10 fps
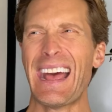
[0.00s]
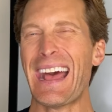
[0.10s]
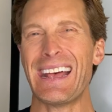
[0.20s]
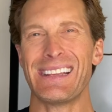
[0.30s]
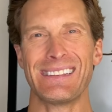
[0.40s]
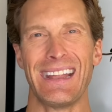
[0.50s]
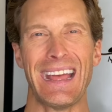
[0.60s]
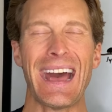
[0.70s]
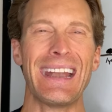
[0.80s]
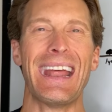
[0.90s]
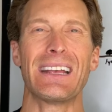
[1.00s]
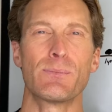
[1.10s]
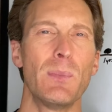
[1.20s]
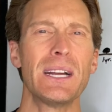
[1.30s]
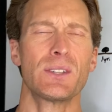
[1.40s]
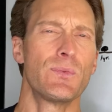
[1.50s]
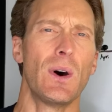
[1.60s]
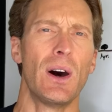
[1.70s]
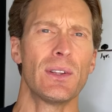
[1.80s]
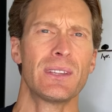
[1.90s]
at, at as much
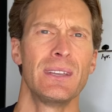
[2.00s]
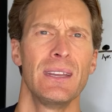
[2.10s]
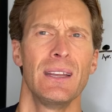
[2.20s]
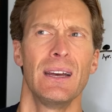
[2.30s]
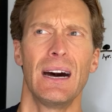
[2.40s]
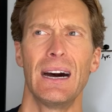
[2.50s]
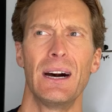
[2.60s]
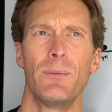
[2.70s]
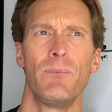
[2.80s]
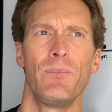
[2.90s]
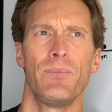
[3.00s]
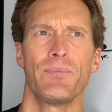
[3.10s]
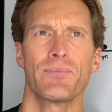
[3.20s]
fault um,